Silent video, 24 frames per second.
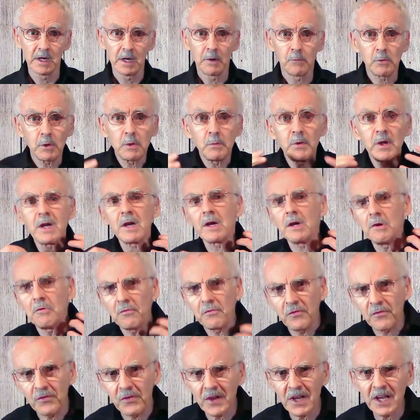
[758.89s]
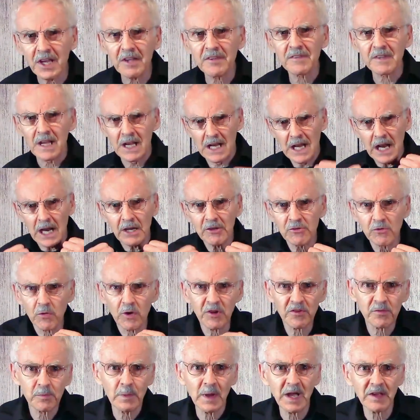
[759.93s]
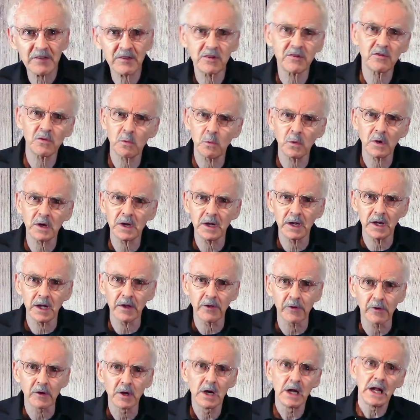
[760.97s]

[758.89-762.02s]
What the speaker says: where we confess our trespasses to one another